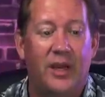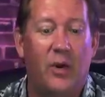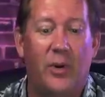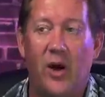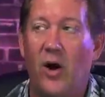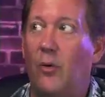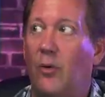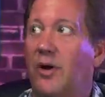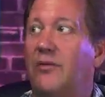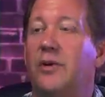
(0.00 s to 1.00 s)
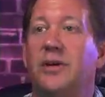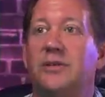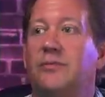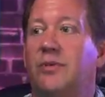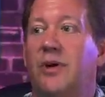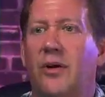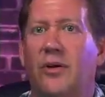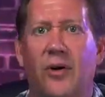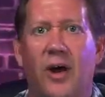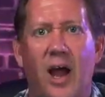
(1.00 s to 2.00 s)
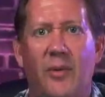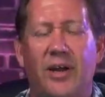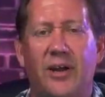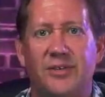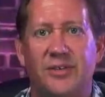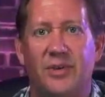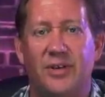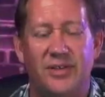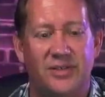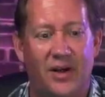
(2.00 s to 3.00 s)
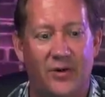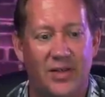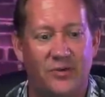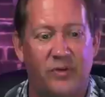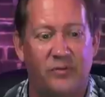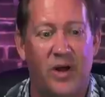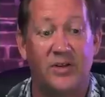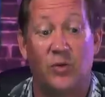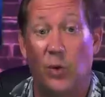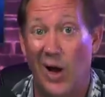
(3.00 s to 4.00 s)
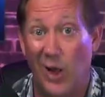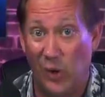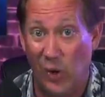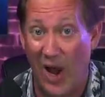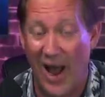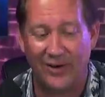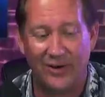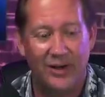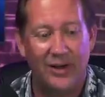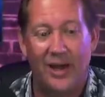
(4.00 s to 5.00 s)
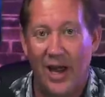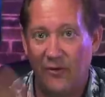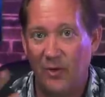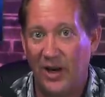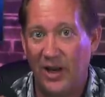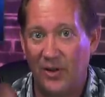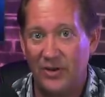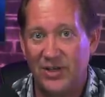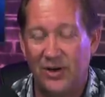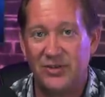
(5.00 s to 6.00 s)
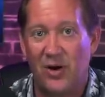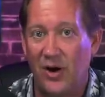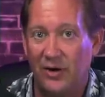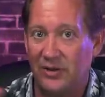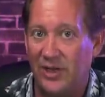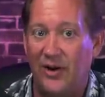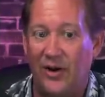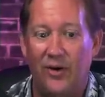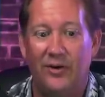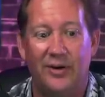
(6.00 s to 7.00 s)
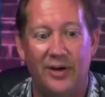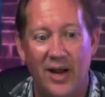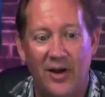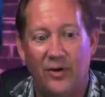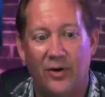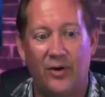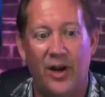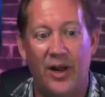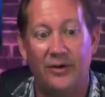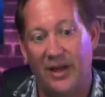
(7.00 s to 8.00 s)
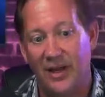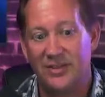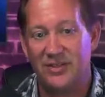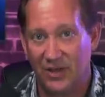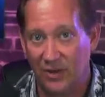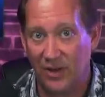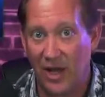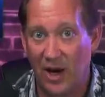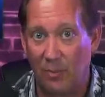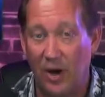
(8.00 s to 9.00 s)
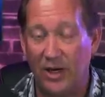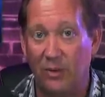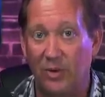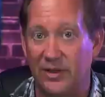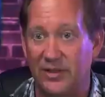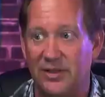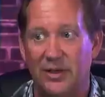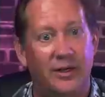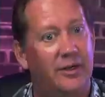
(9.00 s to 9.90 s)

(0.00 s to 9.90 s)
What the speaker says: Here we are, whatever it is. I don't know how many years it's been since I graduated from high school. A lot. However many of those years are later, 900 grand. Yeah, it's still a lot of money, but it's,